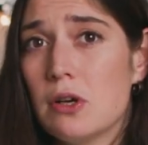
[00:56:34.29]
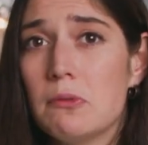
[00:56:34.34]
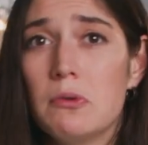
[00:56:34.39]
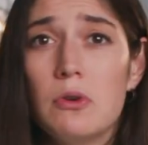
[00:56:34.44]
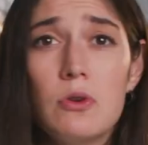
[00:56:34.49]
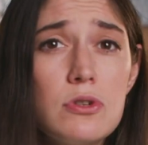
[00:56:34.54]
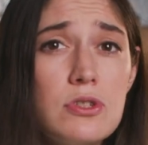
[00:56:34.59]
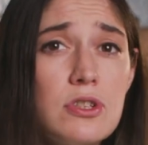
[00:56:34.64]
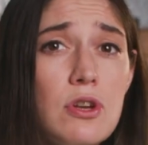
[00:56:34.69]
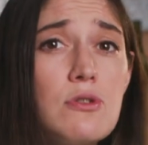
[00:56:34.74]

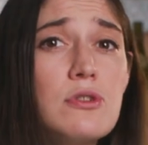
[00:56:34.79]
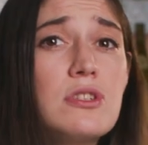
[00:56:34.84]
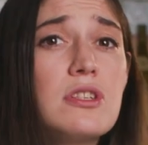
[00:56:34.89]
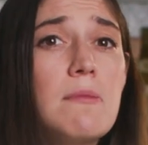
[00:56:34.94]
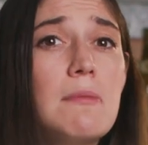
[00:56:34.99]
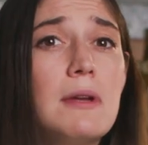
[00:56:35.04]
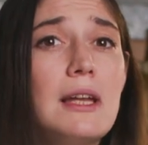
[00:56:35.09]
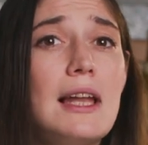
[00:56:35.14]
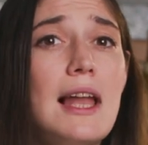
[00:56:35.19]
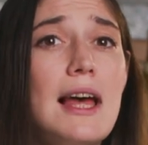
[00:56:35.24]
but also
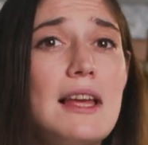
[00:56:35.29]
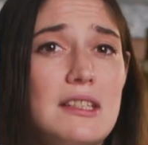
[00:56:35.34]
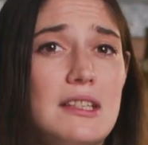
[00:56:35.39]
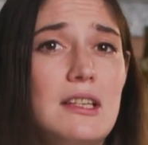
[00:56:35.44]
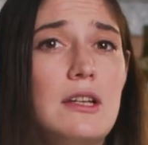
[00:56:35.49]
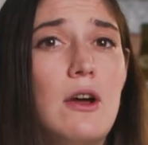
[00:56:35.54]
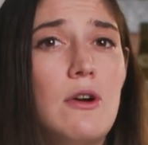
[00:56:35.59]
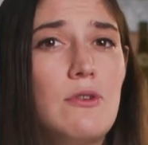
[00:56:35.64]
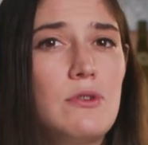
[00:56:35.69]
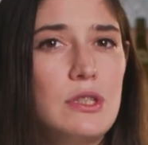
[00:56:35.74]
some lesser
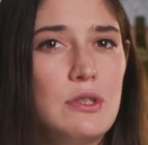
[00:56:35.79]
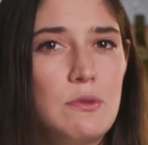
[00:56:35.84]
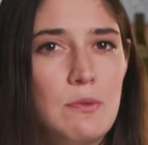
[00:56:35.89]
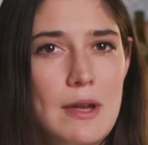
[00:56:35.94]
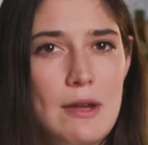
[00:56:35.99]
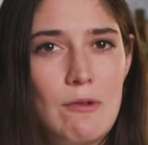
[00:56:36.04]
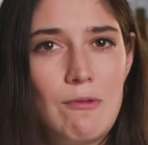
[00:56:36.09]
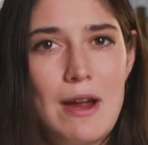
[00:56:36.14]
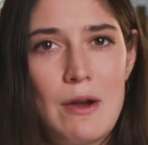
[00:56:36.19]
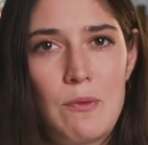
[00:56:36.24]
known
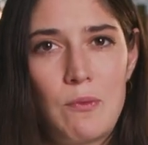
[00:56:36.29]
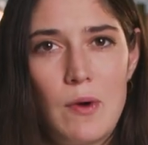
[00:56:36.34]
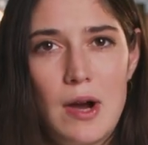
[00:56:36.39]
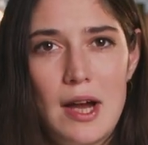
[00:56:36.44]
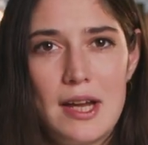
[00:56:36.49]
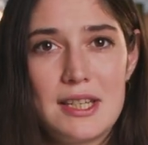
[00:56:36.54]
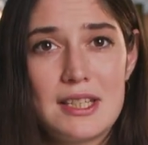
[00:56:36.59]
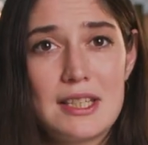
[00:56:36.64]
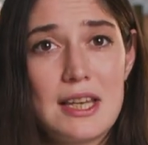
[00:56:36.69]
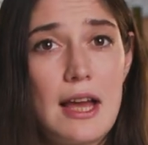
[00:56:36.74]
sweet red
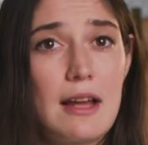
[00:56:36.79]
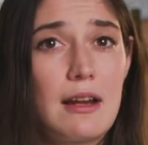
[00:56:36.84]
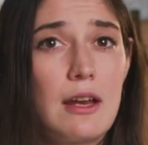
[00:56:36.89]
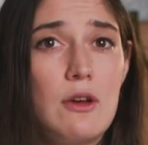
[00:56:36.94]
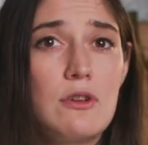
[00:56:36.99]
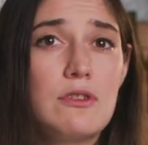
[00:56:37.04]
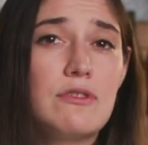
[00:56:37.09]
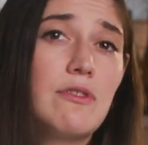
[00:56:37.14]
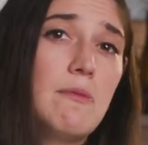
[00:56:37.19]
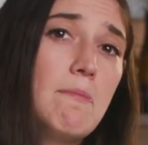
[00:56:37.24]
wines like
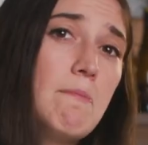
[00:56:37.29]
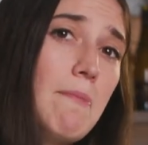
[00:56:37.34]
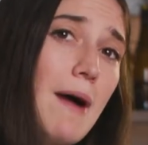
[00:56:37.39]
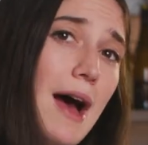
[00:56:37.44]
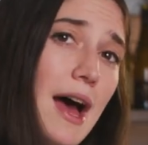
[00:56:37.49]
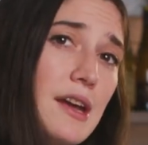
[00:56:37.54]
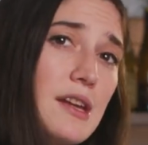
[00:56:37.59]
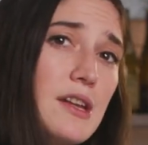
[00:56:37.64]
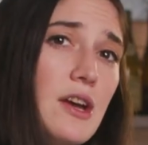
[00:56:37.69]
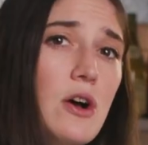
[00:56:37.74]
those from
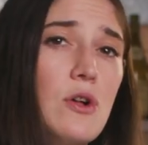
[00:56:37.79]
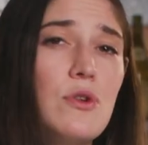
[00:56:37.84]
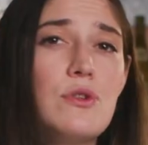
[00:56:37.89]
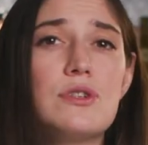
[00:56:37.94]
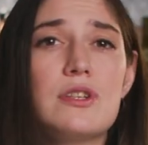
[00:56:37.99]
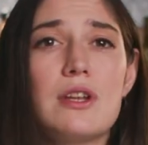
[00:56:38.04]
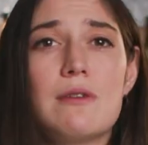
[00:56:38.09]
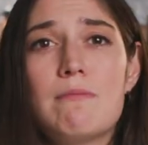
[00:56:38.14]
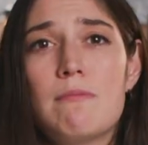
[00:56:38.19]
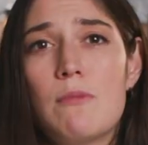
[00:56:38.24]

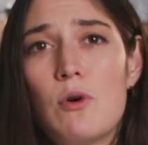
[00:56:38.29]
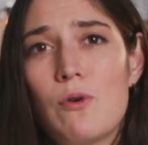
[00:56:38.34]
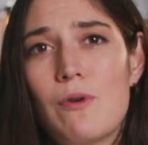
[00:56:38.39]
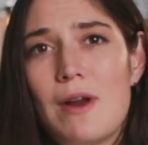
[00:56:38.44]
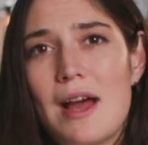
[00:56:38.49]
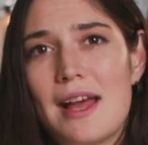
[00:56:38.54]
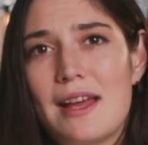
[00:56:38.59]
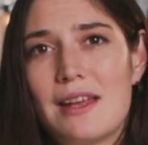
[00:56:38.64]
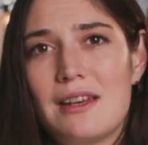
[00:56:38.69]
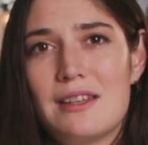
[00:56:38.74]
Banyuls and
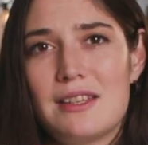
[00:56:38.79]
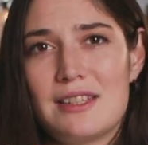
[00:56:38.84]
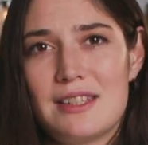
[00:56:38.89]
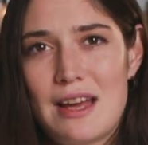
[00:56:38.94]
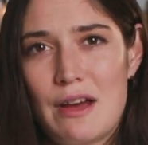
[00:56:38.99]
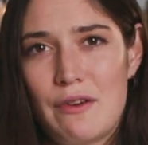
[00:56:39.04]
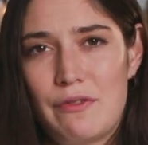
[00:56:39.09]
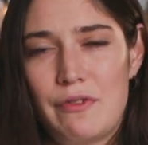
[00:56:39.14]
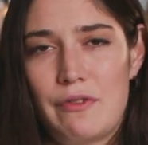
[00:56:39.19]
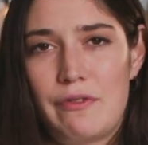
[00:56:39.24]
Moret in the
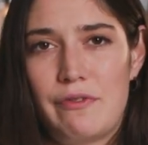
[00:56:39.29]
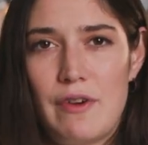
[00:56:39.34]
south of